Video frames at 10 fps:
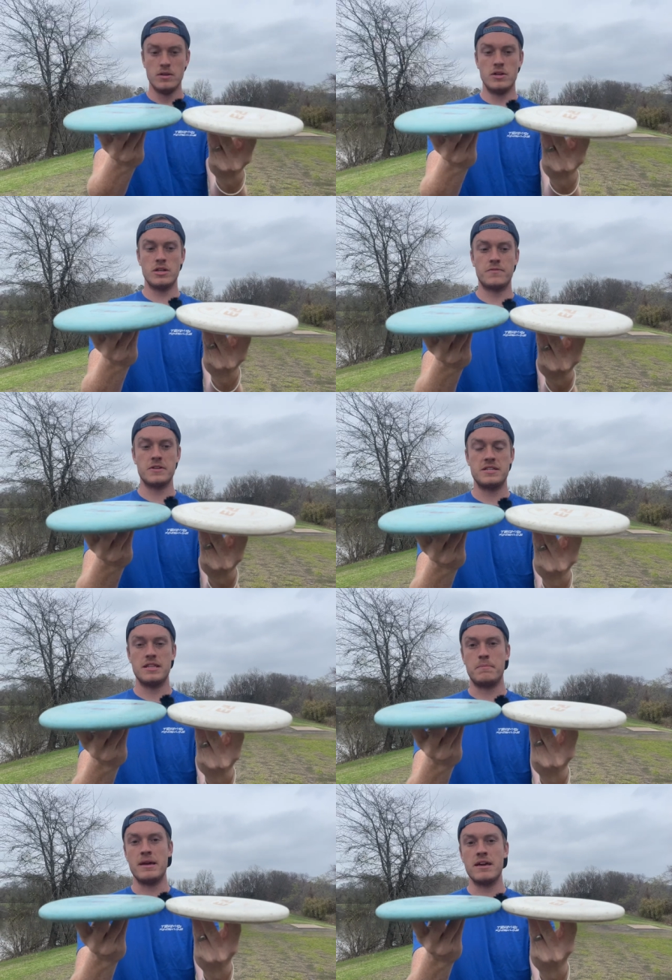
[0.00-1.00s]
You can definitely see
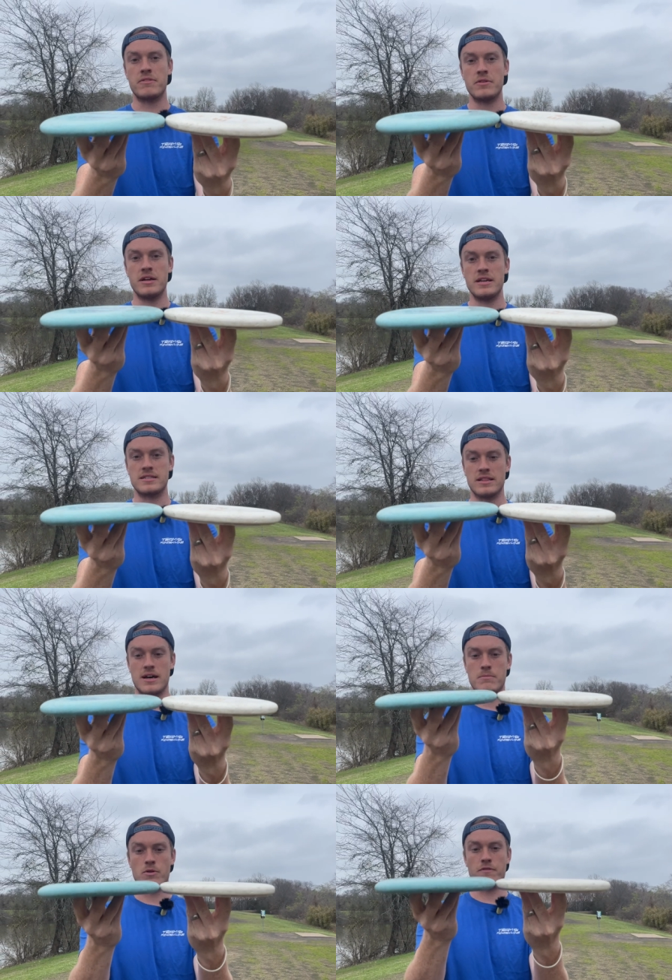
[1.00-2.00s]
the PA3 is a
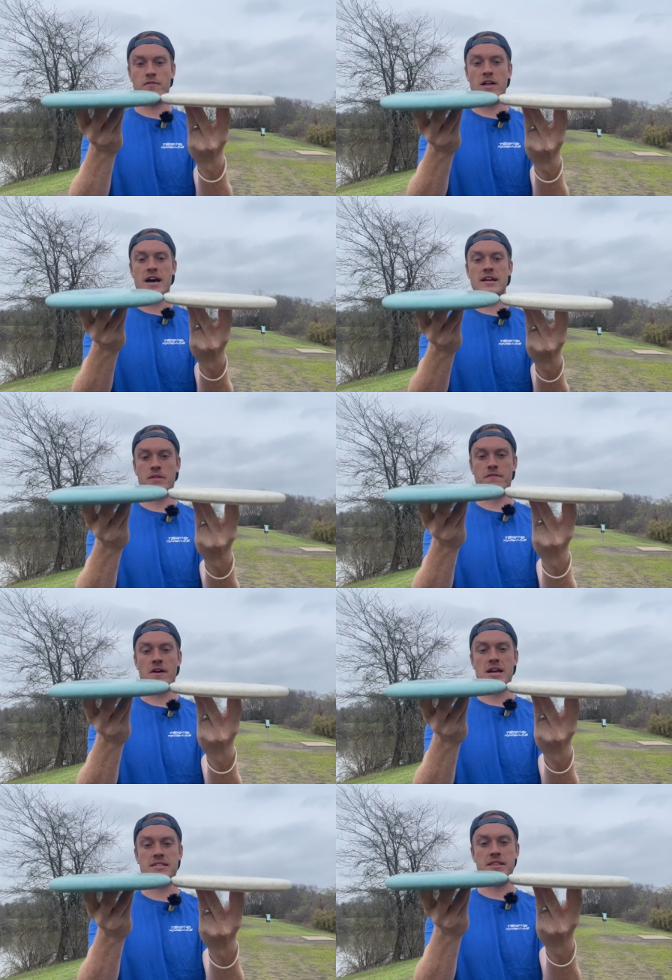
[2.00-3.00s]
lot more flat. The
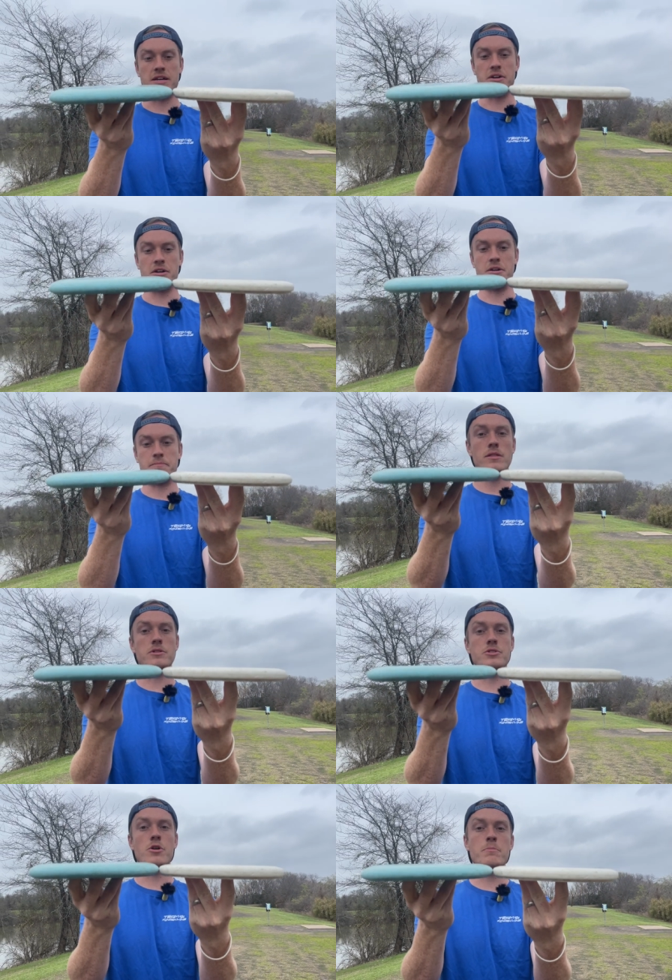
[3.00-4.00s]
Phi is thicker.
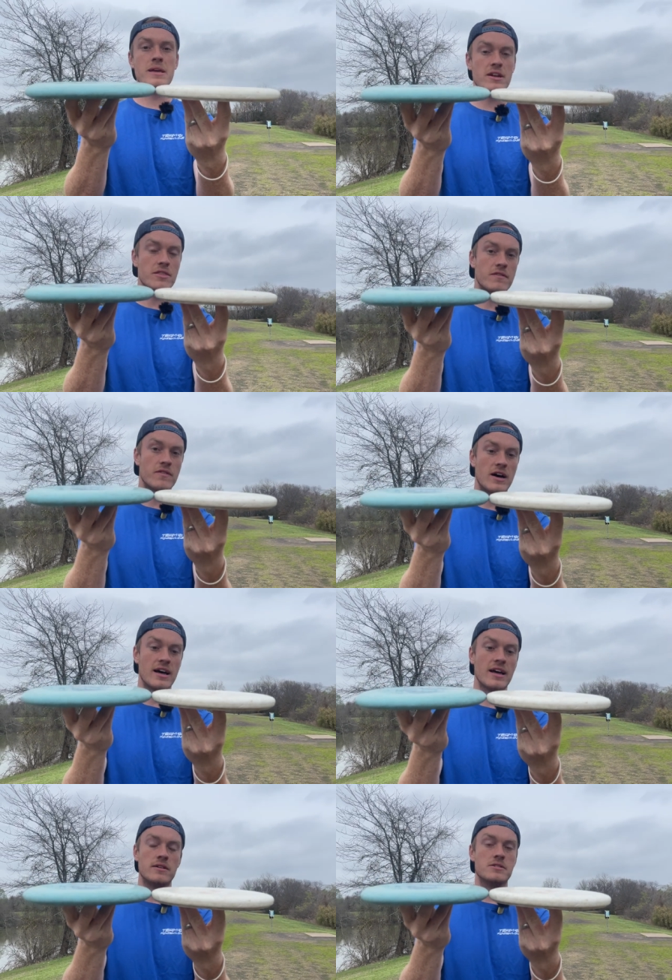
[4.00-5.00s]
There's no bead on the
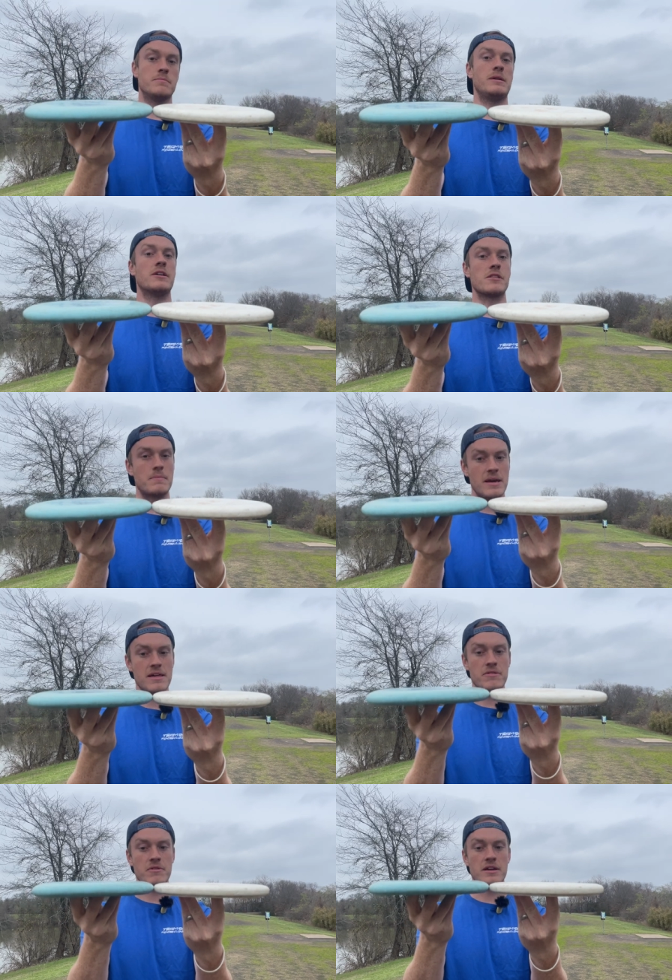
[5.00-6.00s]
Phi. There's a bead on the
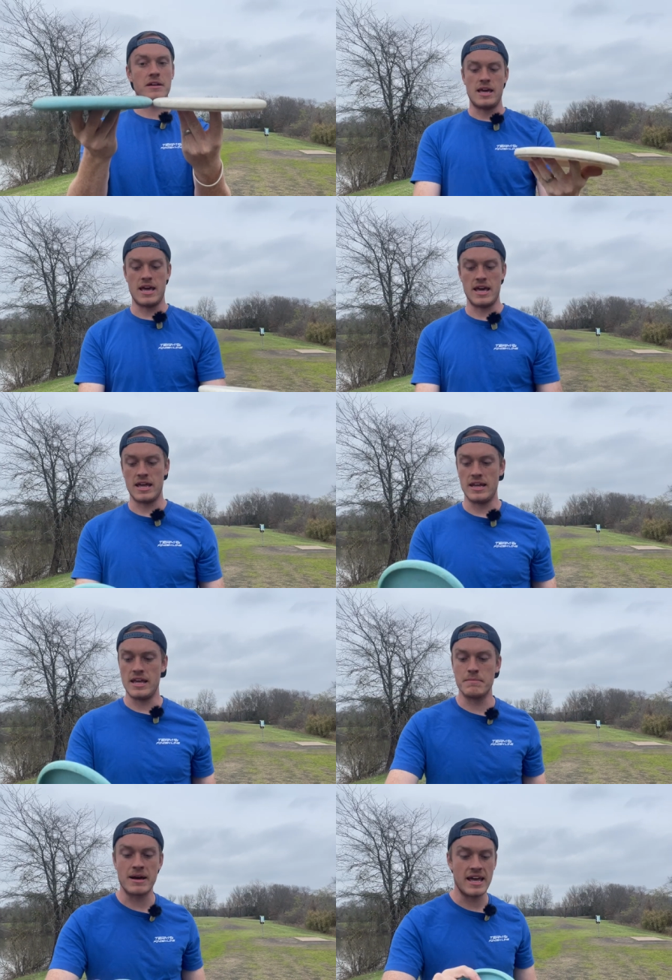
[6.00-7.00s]
PA3. And
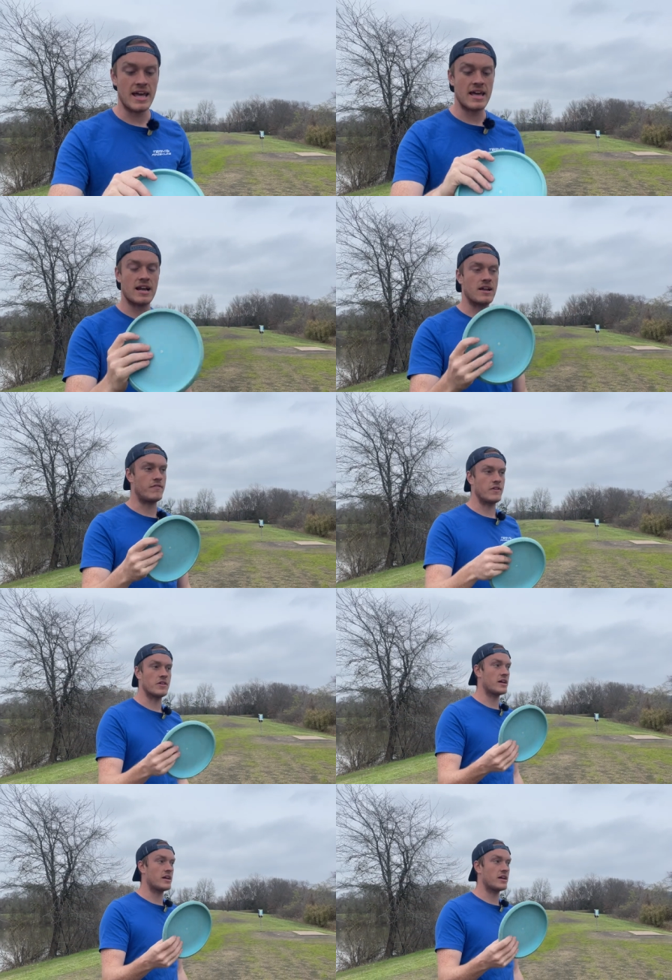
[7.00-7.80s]
in my hand, I feel